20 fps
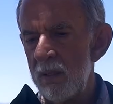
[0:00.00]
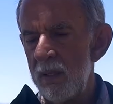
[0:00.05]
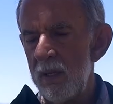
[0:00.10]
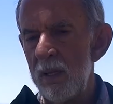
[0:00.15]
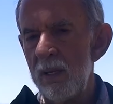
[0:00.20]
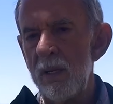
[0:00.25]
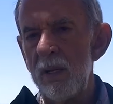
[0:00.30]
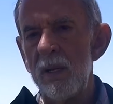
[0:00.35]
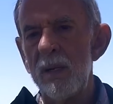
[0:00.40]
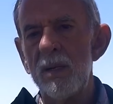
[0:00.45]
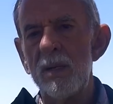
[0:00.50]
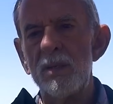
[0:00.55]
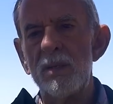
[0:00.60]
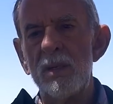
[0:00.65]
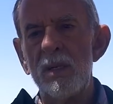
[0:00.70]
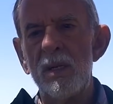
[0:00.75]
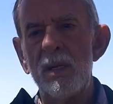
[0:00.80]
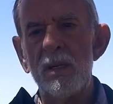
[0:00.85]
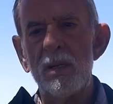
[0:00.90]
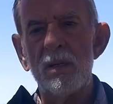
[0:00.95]

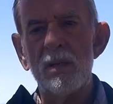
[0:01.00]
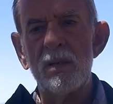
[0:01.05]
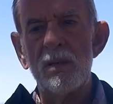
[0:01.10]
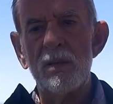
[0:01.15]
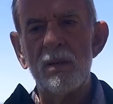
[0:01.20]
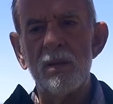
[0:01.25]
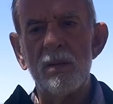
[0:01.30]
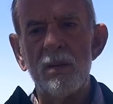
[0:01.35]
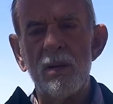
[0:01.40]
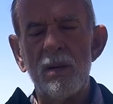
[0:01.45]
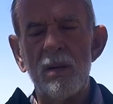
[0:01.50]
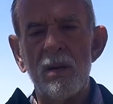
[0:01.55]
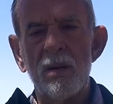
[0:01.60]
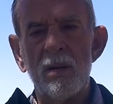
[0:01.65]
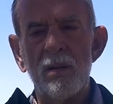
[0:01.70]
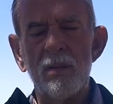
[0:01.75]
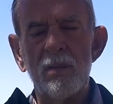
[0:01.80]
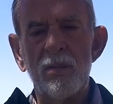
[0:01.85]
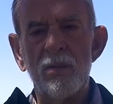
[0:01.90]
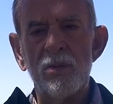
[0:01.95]
energy
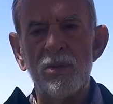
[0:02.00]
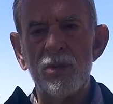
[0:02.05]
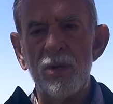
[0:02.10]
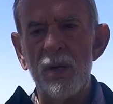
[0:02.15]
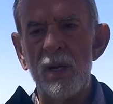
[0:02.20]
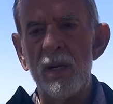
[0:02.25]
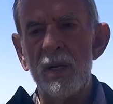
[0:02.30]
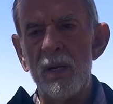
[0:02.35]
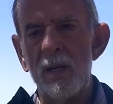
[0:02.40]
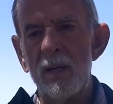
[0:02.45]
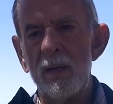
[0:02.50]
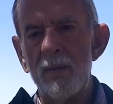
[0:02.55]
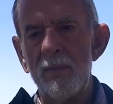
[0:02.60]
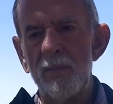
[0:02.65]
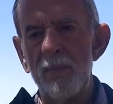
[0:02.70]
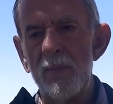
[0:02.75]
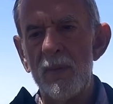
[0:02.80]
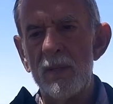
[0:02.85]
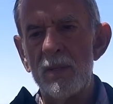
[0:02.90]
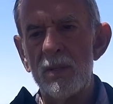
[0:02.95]
draining.
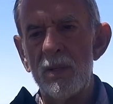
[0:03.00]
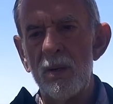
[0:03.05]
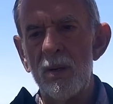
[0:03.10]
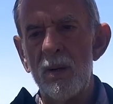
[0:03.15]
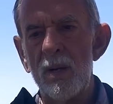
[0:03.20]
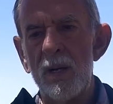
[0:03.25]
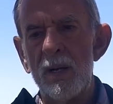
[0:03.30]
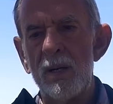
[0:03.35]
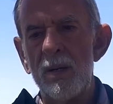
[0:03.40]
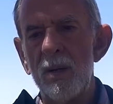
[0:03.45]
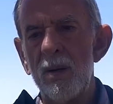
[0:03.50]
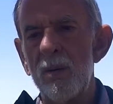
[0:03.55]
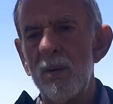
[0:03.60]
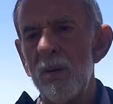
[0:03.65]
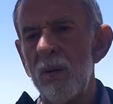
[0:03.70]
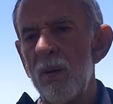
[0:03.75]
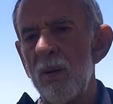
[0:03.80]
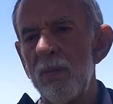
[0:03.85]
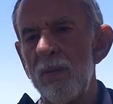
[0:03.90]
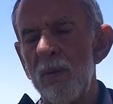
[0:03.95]
And so I
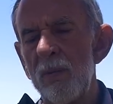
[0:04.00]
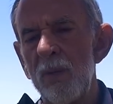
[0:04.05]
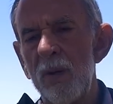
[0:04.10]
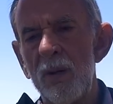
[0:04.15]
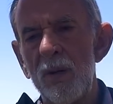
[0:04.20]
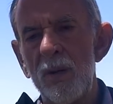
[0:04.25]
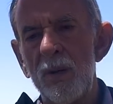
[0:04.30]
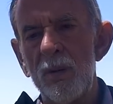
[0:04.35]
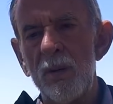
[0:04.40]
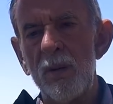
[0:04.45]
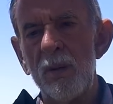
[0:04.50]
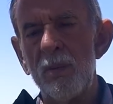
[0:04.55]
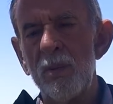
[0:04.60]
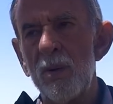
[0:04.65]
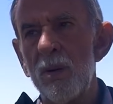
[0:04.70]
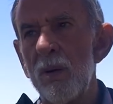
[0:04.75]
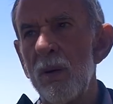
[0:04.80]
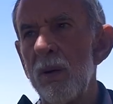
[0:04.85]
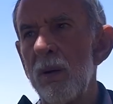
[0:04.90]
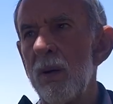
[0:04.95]
don't know if I'm going to do any
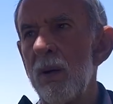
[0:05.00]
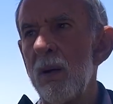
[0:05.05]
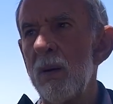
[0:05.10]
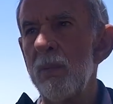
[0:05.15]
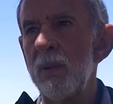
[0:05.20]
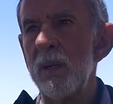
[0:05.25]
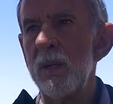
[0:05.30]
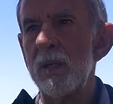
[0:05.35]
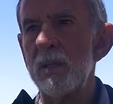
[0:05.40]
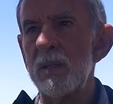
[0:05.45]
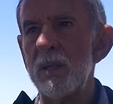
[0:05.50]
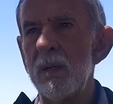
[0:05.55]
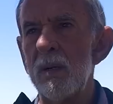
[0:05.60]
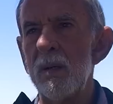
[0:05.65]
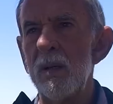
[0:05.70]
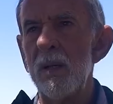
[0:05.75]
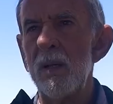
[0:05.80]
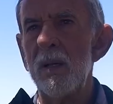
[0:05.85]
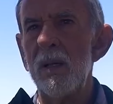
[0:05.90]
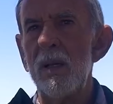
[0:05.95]
more or not, but it's
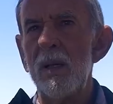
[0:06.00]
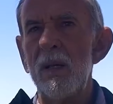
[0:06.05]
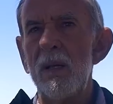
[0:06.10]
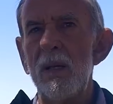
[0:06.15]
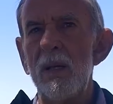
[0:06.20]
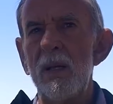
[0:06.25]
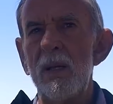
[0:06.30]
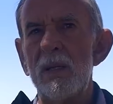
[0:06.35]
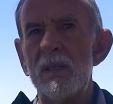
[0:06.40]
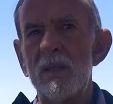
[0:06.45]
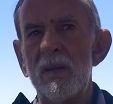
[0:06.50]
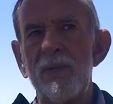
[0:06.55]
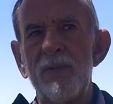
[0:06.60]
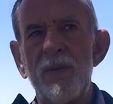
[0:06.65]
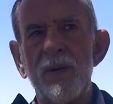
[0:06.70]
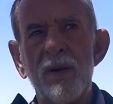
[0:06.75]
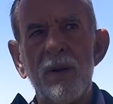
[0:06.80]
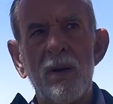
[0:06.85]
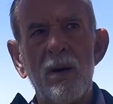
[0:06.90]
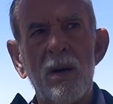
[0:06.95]
a
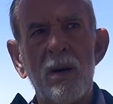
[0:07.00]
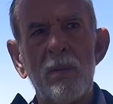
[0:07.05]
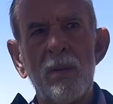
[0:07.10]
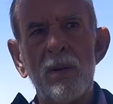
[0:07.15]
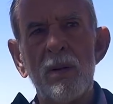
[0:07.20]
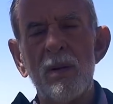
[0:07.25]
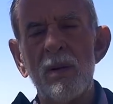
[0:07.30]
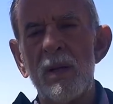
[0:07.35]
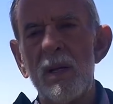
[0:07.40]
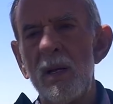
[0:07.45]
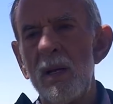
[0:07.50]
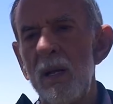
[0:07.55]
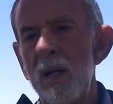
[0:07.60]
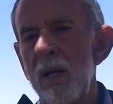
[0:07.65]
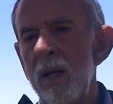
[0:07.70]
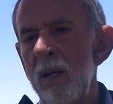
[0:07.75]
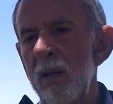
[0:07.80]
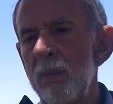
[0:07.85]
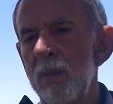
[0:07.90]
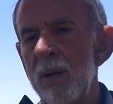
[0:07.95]
phenomenal.
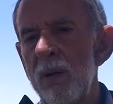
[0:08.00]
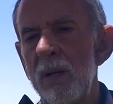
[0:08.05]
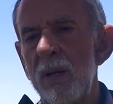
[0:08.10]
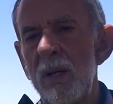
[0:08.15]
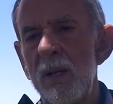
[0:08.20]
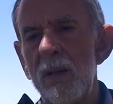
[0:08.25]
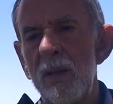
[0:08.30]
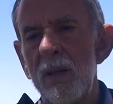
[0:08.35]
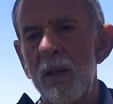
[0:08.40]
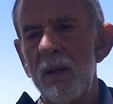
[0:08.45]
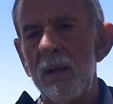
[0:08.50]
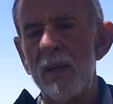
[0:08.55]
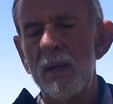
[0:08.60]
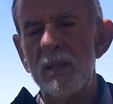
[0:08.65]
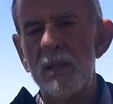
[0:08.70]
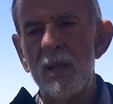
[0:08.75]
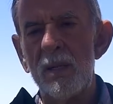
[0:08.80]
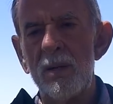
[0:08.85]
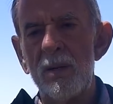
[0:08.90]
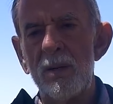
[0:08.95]
Anybody that
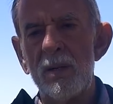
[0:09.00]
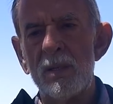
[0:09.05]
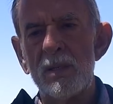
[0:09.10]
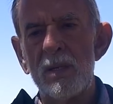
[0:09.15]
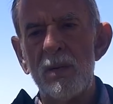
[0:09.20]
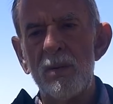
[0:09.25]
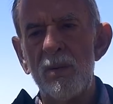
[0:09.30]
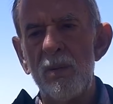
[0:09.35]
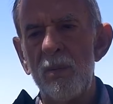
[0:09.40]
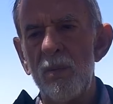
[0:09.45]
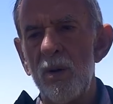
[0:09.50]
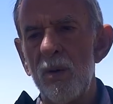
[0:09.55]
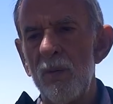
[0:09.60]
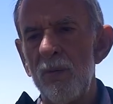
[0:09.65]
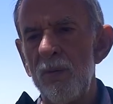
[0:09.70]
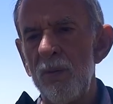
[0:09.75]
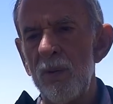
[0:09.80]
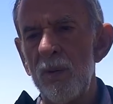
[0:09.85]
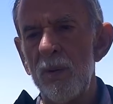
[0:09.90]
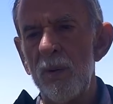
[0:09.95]
is interested in remote
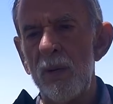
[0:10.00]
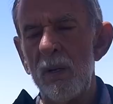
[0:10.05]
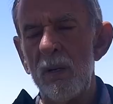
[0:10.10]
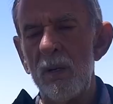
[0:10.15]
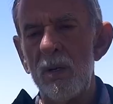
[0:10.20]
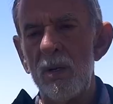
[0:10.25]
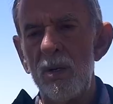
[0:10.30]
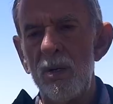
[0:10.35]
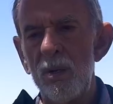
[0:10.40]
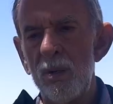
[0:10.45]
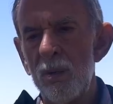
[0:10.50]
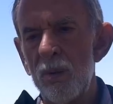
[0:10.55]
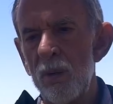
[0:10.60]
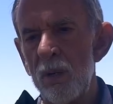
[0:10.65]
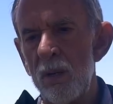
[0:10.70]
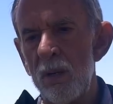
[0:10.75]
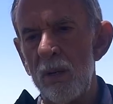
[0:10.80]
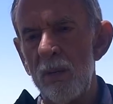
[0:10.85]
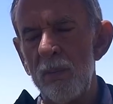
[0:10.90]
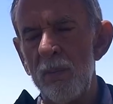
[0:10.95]
viewing, do
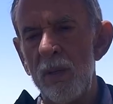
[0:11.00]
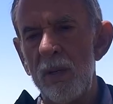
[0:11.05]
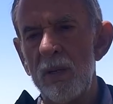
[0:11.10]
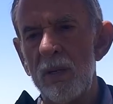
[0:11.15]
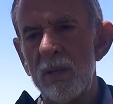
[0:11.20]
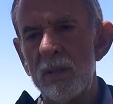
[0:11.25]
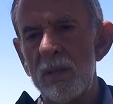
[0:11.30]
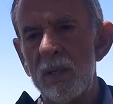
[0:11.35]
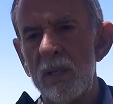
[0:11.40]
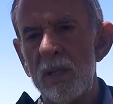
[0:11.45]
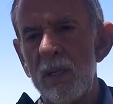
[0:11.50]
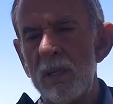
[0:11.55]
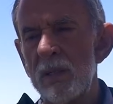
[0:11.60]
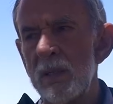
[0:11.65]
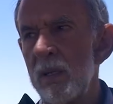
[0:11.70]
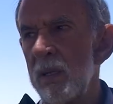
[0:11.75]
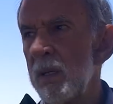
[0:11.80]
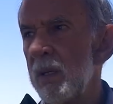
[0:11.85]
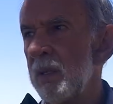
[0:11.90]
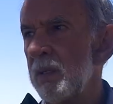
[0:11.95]
it, because
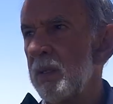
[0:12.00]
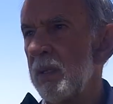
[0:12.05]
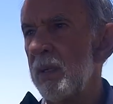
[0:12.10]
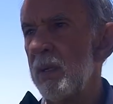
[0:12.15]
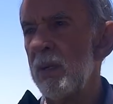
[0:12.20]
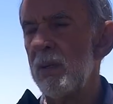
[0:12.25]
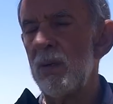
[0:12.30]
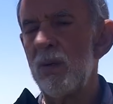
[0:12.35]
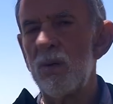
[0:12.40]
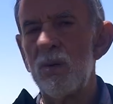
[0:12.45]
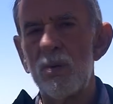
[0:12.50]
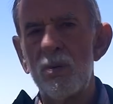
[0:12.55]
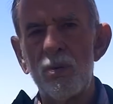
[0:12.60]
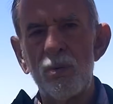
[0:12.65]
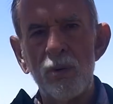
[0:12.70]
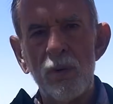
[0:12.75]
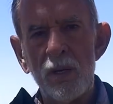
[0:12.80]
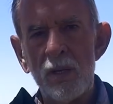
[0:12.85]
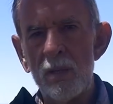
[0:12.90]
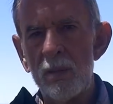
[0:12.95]
it's an
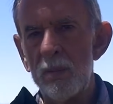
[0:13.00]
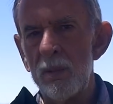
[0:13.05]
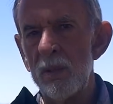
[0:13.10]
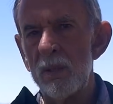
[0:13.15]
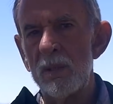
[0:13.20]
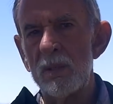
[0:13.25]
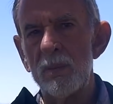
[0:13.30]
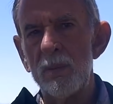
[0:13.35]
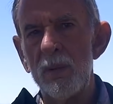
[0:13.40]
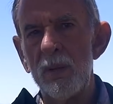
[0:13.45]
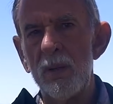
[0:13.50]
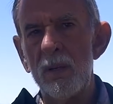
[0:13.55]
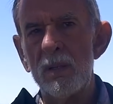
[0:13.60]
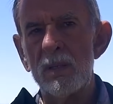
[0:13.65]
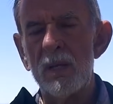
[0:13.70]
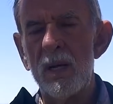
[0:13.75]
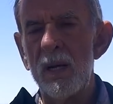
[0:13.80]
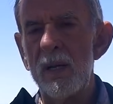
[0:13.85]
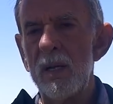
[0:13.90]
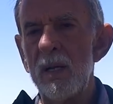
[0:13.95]
incredible
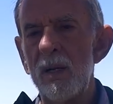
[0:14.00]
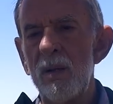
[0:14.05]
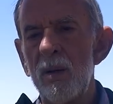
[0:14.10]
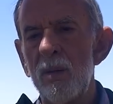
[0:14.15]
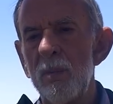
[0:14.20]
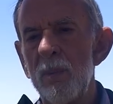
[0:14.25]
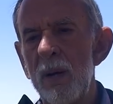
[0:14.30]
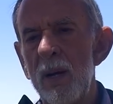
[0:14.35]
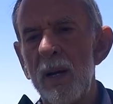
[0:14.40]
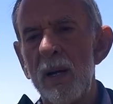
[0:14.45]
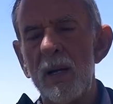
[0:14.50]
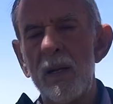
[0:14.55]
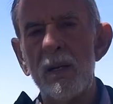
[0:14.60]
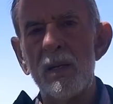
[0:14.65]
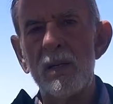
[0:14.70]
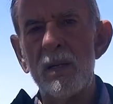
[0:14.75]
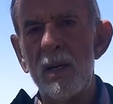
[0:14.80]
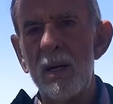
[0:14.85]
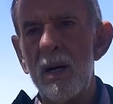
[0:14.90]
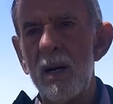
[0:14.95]
experience. I can go back
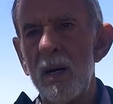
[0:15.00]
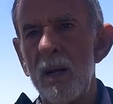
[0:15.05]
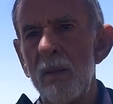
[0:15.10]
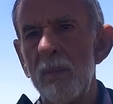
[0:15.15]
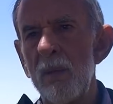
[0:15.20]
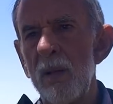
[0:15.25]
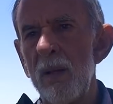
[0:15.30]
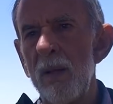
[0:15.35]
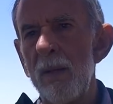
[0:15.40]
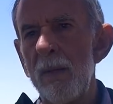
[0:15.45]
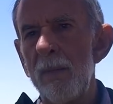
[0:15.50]
in time,